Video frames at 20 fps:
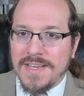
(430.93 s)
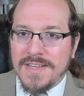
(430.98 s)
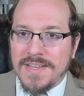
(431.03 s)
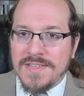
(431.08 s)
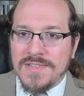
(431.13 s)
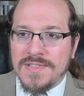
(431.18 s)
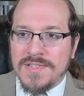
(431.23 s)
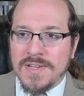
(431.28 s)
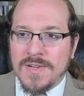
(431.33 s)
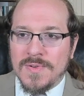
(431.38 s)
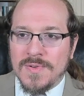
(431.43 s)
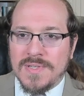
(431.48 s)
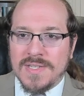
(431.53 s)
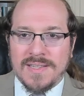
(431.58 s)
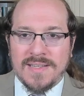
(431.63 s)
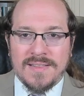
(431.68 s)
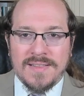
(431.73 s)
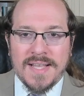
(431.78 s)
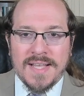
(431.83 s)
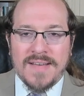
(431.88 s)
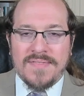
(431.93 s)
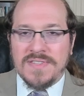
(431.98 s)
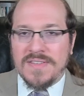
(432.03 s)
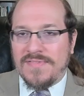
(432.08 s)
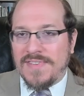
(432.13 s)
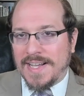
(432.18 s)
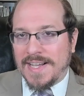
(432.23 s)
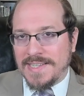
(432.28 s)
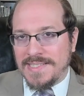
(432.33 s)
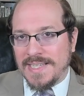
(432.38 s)
So to the left
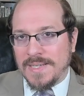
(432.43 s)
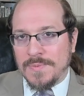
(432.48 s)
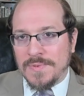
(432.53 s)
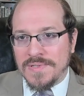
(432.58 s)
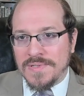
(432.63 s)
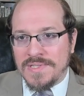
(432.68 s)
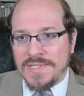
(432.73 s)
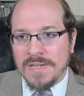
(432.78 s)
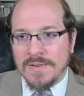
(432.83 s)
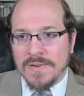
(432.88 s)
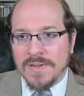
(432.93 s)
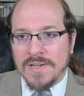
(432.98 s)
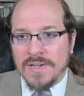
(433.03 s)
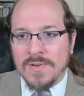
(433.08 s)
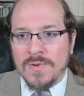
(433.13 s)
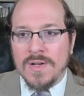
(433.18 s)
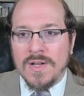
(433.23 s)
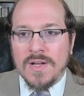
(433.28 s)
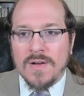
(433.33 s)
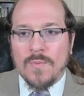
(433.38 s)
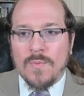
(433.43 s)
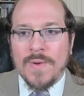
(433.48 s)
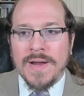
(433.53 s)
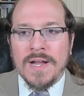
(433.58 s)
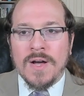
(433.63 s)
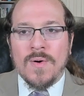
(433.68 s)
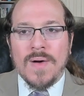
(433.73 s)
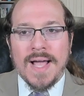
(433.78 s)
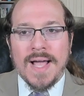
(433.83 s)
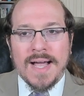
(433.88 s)
of x equals 0, we
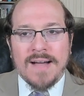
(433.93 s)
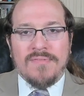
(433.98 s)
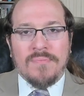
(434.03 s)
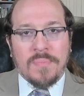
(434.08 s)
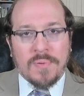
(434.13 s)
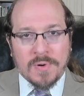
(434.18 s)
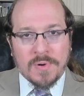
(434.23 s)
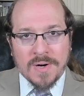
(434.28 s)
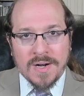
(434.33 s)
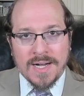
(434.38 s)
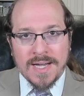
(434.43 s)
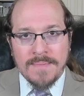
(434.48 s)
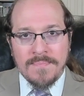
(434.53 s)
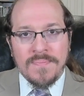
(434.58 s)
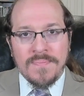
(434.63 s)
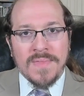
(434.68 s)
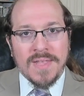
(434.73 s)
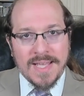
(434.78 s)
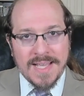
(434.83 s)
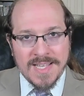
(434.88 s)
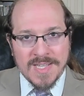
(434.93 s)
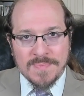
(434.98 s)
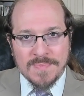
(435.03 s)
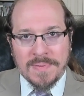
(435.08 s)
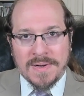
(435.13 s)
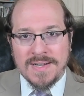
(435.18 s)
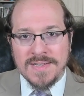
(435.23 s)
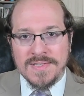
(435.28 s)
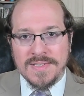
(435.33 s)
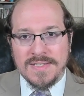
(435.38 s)
know f prime is
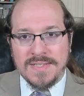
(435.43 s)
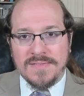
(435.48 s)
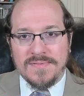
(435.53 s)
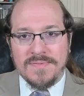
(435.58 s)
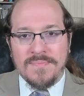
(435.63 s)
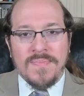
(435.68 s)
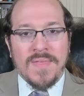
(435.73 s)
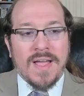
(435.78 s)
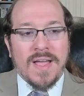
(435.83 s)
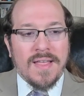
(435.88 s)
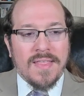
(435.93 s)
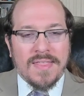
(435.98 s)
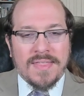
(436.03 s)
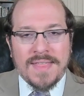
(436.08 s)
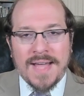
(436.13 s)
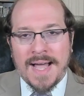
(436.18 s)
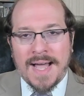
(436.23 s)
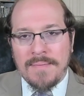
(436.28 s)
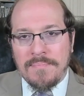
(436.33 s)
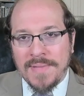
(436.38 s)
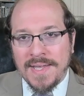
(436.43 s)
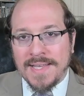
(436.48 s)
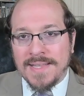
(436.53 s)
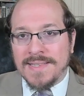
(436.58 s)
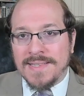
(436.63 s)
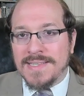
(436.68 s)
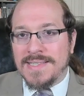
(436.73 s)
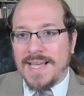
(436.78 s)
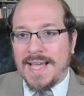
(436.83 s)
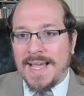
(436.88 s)
positive. That
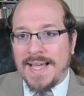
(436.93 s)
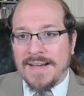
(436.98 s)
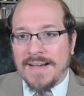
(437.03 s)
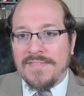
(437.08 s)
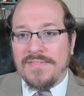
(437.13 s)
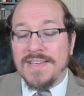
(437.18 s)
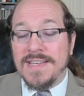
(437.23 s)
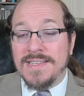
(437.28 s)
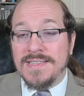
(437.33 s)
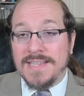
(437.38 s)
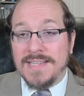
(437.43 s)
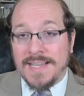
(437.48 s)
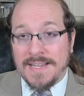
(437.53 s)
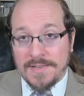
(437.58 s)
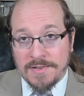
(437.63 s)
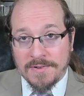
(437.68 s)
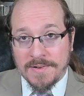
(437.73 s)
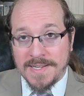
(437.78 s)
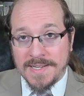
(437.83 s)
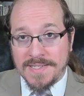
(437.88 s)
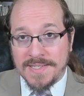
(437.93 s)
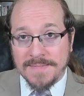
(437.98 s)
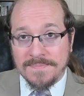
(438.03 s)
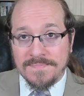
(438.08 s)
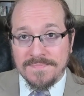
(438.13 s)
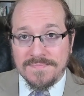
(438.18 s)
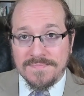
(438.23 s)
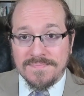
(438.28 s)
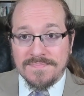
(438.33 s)
means f is increasing.